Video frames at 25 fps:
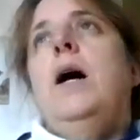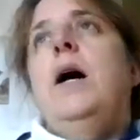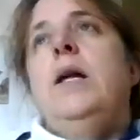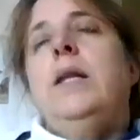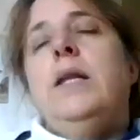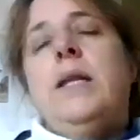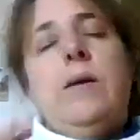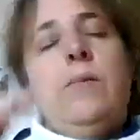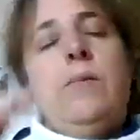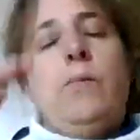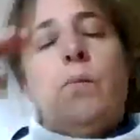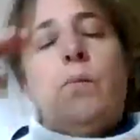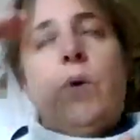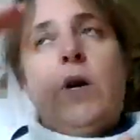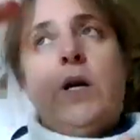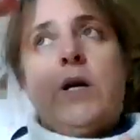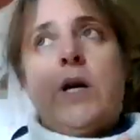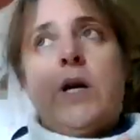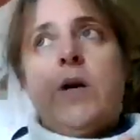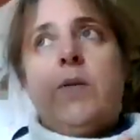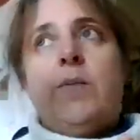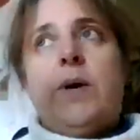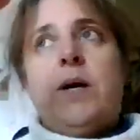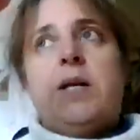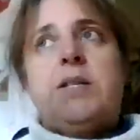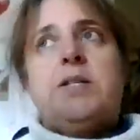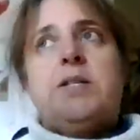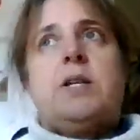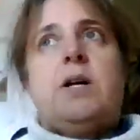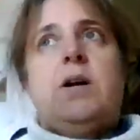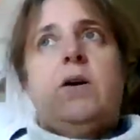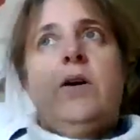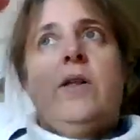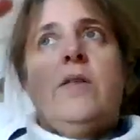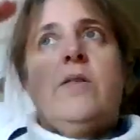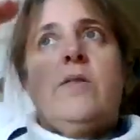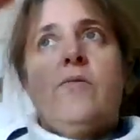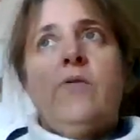And then we go back to
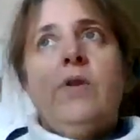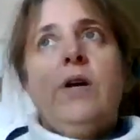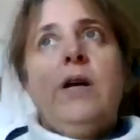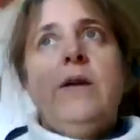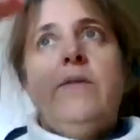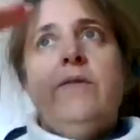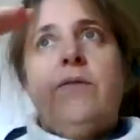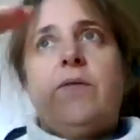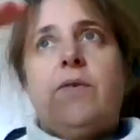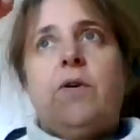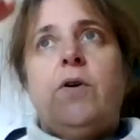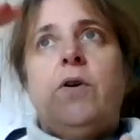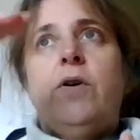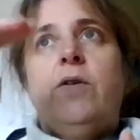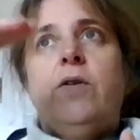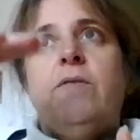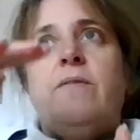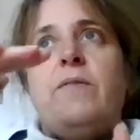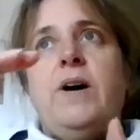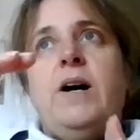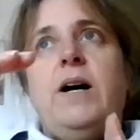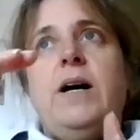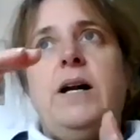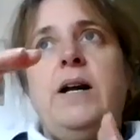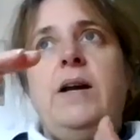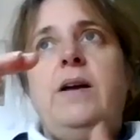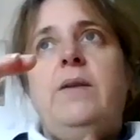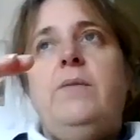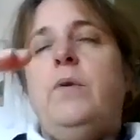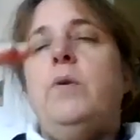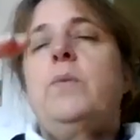going 3, 4, 5.